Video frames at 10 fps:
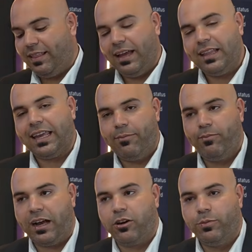It can
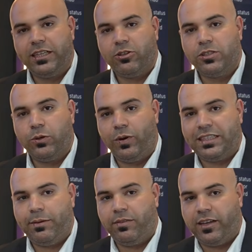accommodate also 1
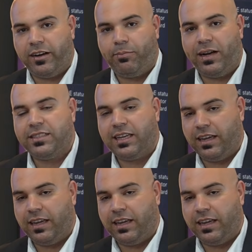terabytes